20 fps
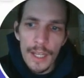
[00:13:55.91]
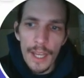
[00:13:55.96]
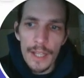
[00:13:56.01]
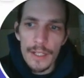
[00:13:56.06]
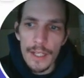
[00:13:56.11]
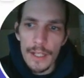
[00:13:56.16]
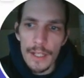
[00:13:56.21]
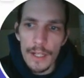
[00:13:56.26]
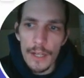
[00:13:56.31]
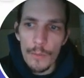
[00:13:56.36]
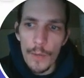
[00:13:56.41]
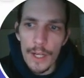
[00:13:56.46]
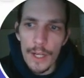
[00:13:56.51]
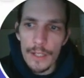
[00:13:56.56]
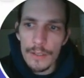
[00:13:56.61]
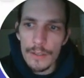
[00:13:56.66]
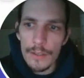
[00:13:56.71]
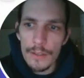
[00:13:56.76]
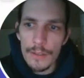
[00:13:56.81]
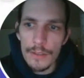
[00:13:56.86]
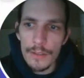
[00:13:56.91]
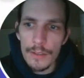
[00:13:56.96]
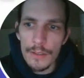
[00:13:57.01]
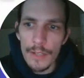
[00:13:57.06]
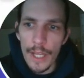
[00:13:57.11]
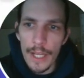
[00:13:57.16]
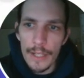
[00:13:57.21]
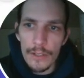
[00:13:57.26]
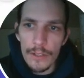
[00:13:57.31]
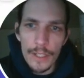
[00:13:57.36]
And then I went
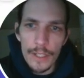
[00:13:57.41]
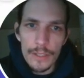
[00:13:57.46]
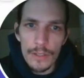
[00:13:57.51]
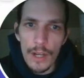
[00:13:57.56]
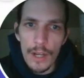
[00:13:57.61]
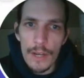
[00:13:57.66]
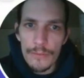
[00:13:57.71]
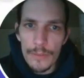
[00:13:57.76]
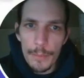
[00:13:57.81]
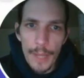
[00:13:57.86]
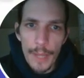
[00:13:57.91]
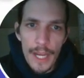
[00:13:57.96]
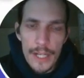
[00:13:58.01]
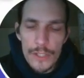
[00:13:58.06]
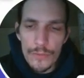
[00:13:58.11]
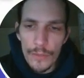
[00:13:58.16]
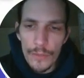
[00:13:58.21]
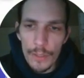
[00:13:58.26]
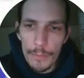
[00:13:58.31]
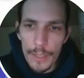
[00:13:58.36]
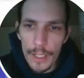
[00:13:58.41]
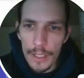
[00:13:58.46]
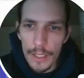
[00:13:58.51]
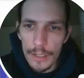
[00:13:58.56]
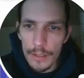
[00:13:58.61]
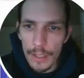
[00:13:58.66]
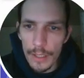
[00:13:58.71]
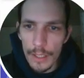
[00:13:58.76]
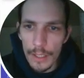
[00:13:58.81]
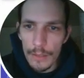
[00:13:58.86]
and clicked off the page for a
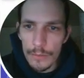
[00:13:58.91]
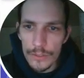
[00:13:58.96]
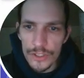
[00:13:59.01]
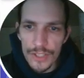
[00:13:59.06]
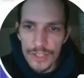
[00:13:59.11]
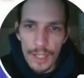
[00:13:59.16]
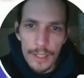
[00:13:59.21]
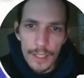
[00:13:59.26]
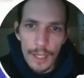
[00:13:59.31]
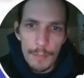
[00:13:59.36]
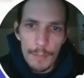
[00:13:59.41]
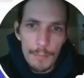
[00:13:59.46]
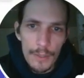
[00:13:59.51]
minute, and I was setting up my